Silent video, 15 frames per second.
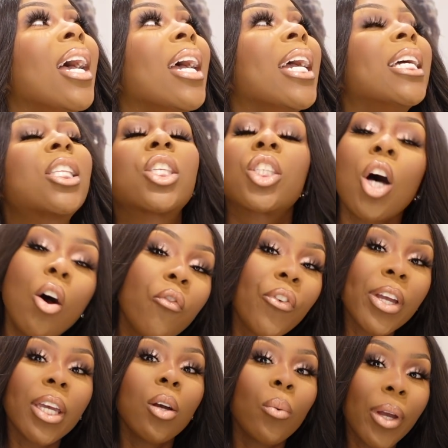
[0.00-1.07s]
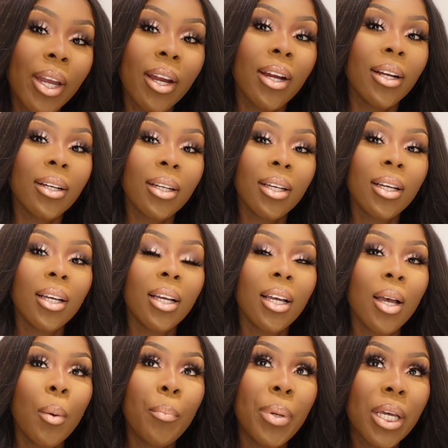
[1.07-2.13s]
it's so freaking weird
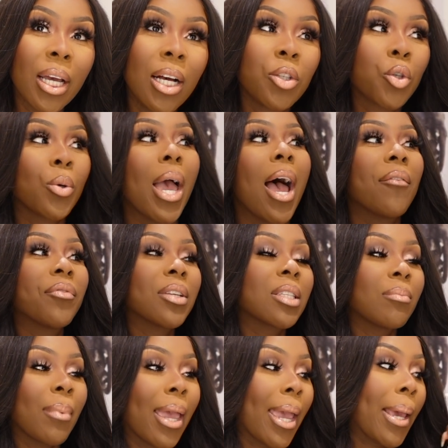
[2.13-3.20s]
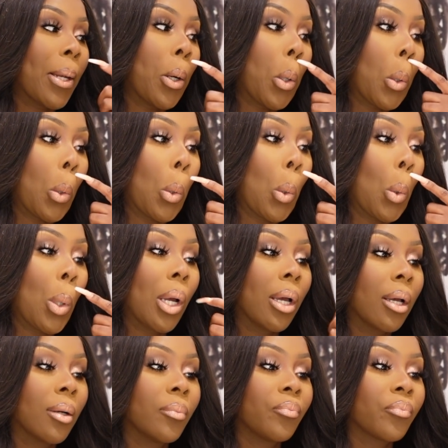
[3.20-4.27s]
because you have this man who
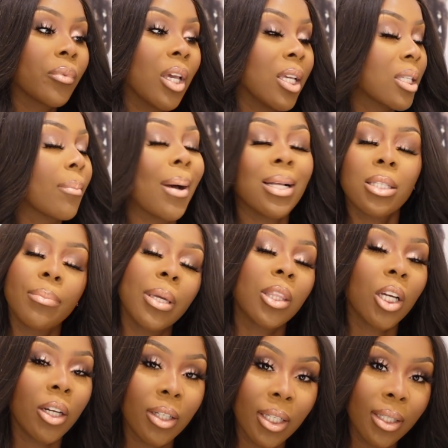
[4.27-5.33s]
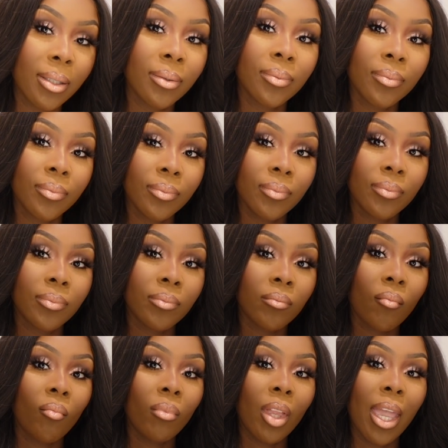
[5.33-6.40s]
is about to be 30
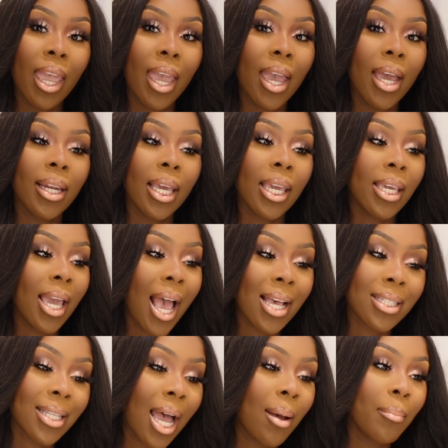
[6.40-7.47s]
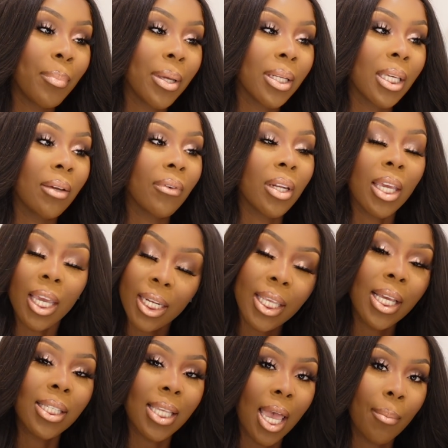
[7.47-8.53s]
and he has not been given
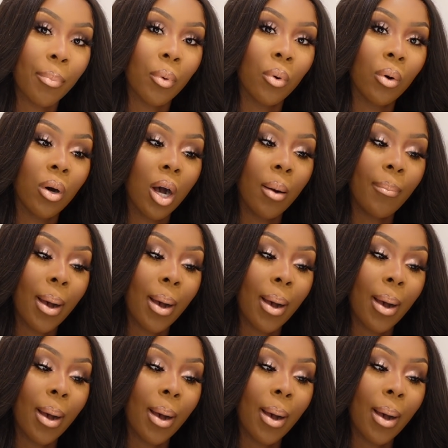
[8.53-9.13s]
any example